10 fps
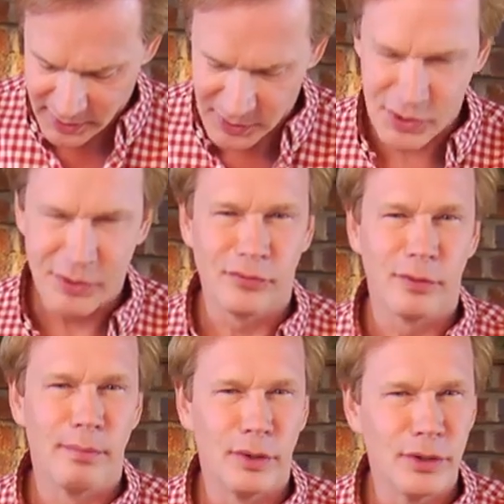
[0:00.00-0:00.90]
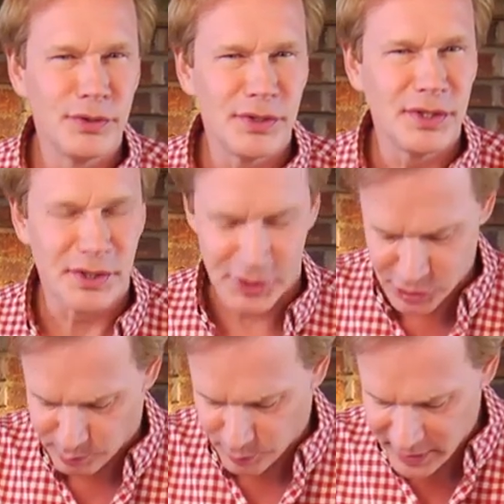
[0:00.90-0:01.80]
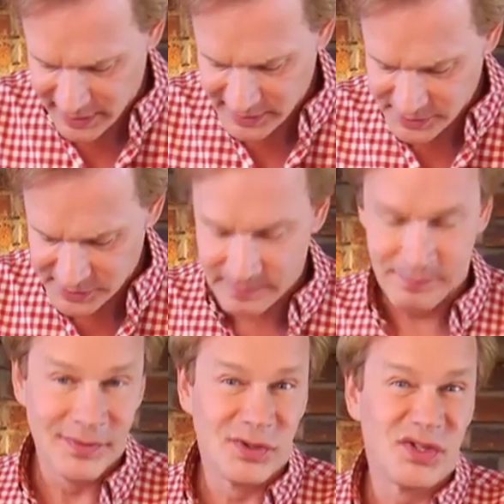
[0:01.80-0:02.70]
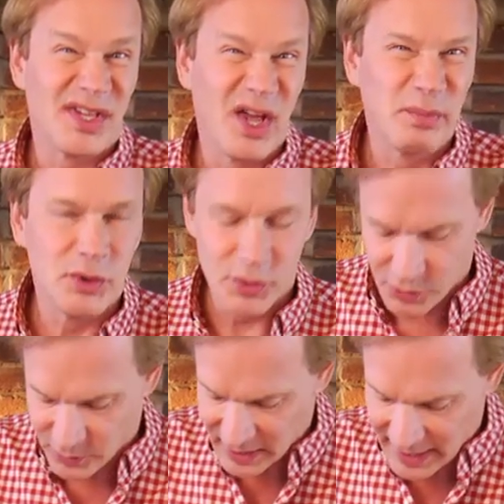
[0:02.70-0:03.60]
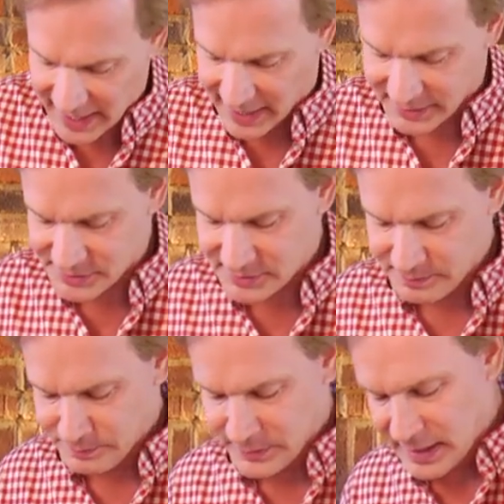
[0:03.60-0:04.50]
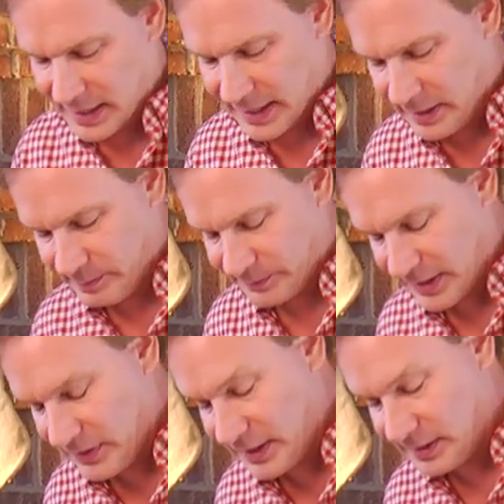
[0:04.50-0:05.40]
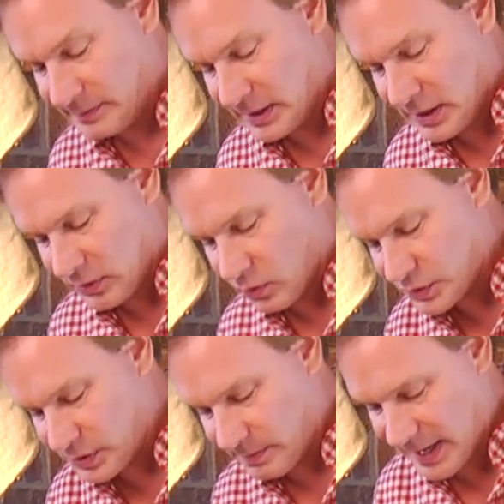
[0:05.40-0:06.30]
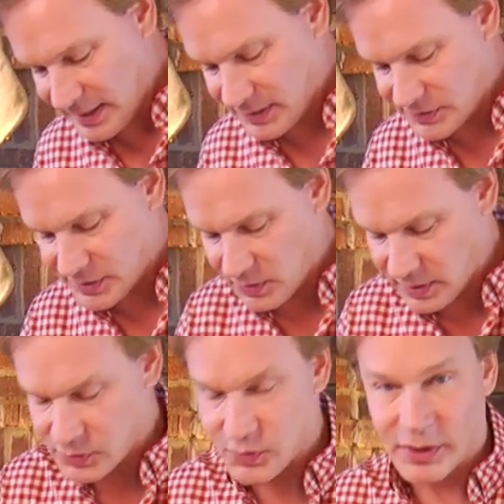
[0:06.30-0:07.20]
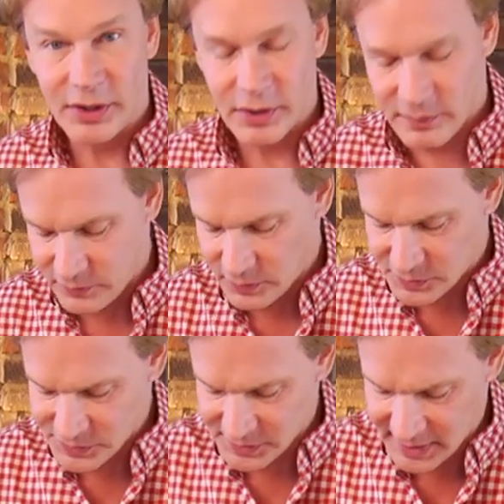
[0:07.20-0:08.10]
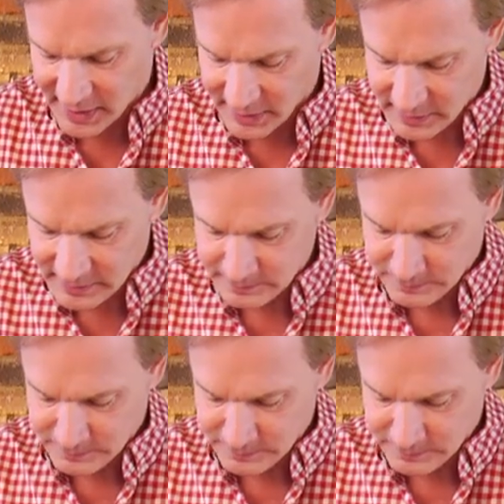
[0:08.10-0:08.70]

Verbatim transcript: It's good for bruises and sprains. It just helps you to relax. Um, and then, of course, the baking soda is really good for your skin.